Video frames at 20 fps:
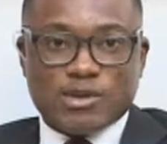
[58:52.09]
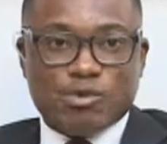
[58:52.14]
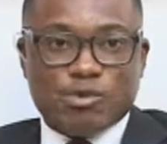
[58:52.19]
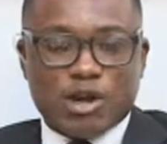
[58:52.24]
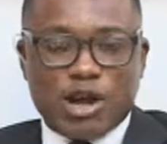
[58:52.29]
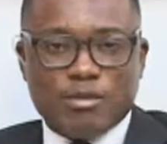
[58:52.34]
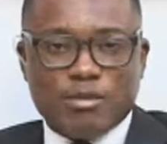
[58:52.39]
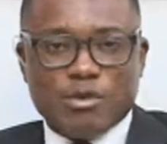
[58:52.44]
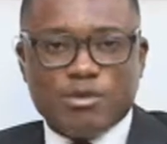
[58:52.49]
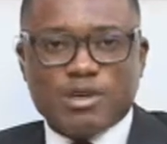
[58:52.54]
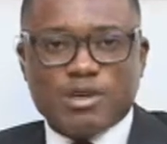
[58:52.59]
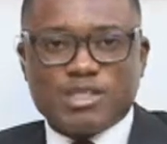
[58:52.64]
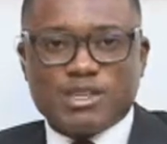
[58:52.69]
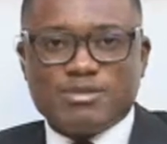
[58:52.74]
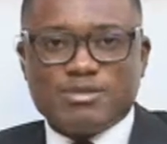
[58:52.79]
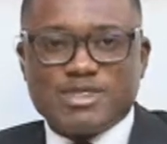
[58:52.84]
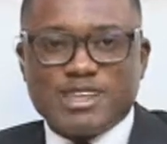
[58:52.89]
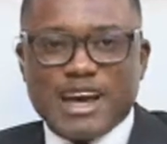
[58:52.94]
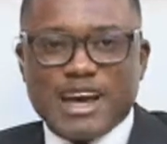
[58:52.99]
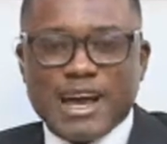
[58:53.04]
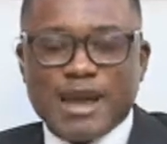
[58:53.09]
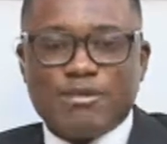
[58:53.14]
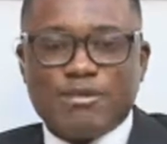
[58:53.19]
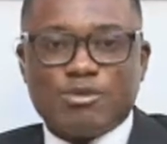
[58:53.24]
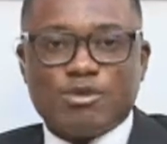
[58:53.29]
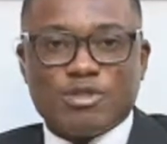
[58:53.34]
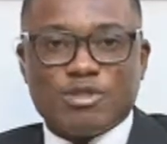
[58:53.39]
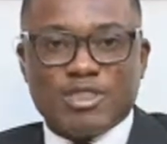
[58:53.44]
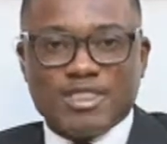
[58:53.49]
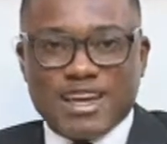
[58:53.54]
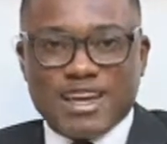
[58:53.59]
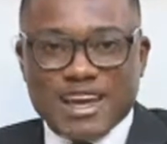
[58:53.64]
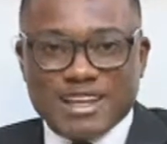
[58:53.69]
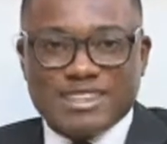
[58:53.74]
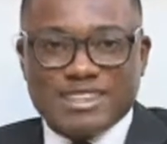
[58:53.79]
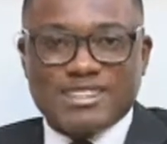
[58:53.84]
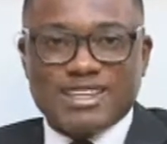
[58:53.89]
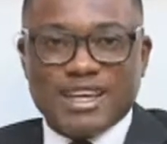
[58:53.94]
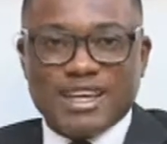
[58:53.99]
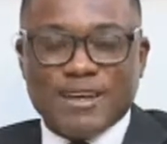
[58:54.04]
We'll come in the same time on
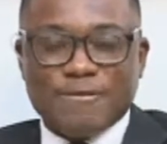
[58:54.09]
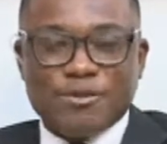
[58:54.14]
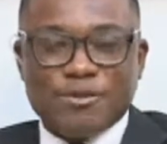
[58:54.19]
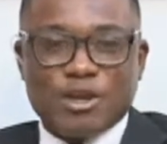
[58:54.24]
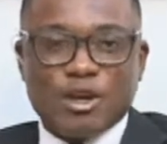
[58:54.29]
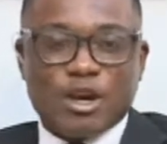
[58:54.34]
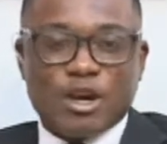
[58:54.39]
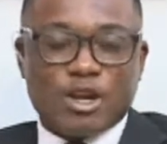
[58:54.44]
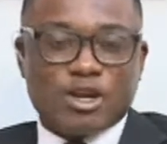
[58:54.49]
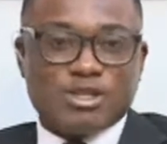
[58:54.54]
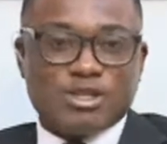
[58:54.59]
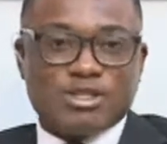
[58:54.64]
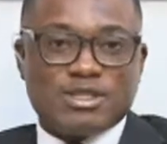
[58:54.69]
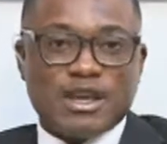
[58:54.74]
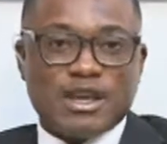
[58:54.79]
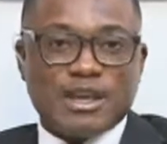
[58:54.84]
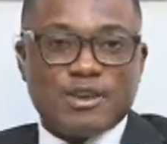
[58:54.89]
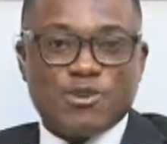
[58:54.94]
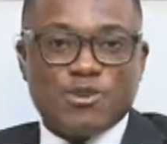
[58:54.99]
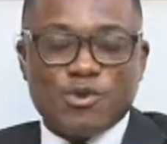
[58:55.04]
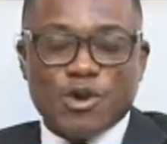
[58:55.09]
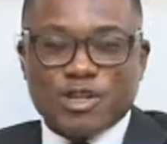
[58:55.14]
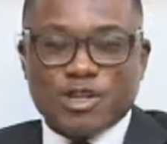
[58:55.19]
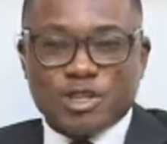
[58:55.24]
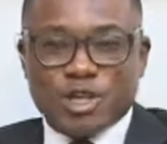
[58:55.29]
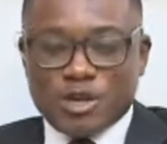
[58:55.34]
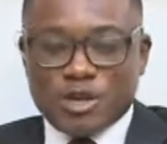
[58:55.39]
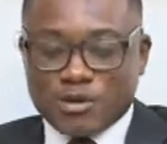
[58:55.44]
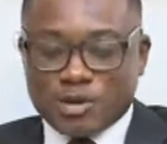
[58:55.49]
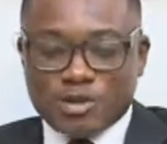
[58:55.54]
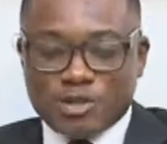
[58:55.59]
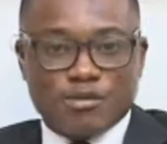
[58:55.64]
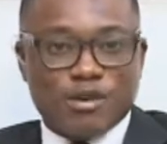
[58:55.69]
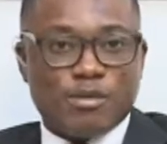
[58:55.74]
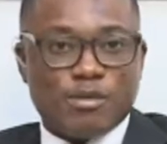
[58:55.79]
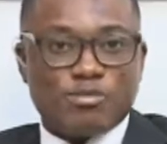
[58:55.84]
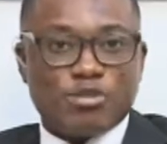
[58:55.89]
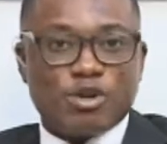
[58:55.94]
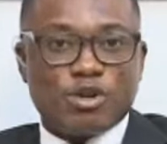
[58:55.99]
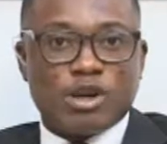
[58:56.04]
Thursday, and until then, do enjoy the rest of
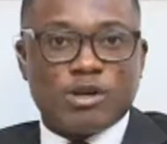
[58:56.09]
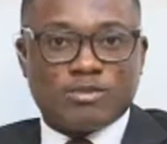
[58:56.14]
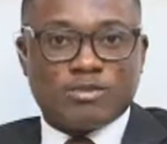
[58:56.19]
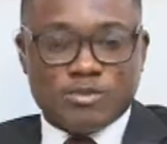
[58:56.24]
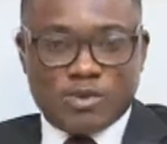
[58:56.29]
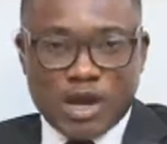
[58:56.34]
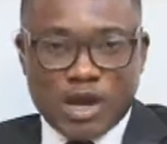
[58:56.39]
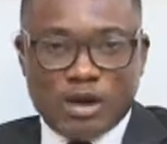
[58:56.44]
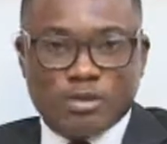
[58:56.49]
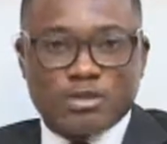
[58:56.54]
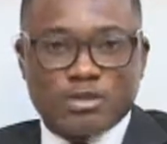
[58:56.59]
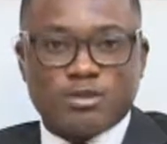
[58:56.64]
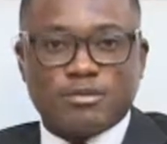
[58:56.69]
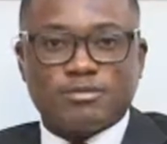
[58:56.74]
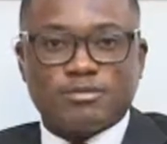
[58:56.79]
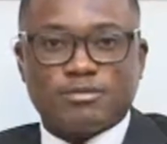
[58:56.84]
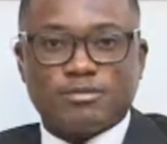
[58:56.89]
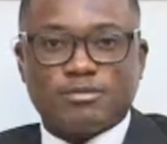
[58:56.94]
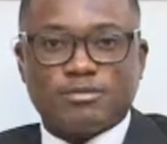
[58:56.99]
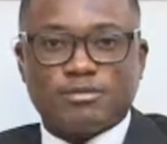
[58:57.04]
our programs. We are out.